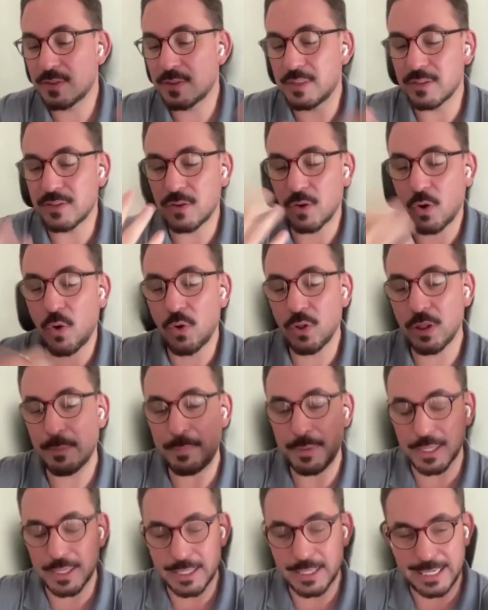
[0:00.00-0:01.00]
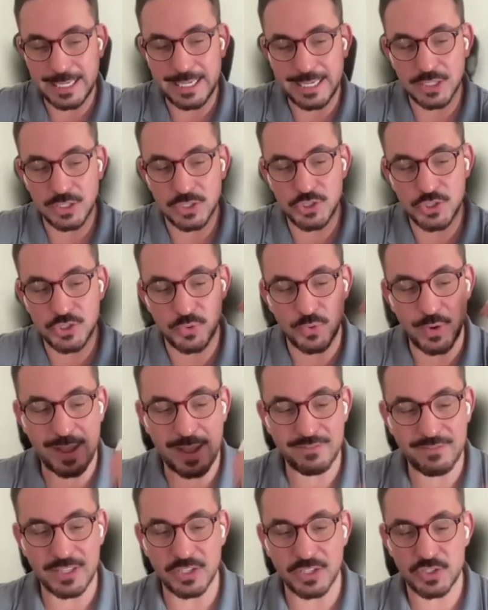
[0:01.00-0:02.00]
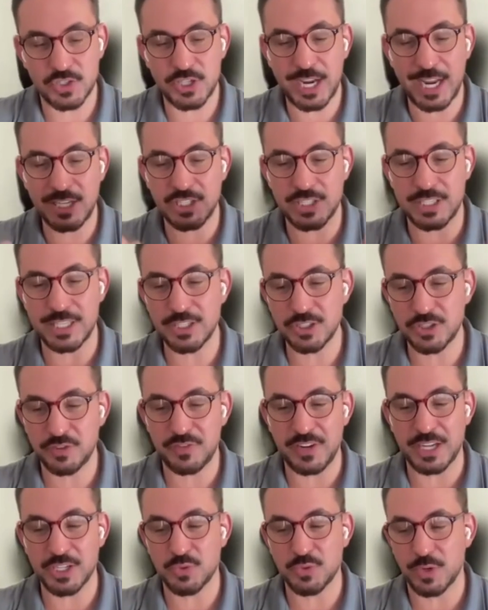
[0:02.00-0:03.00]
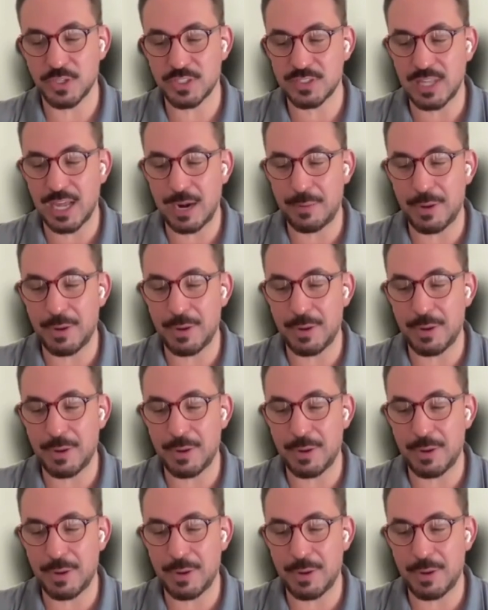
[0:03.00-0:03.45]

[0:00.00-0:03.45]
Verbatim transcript: this whole ability to have this change in the interface,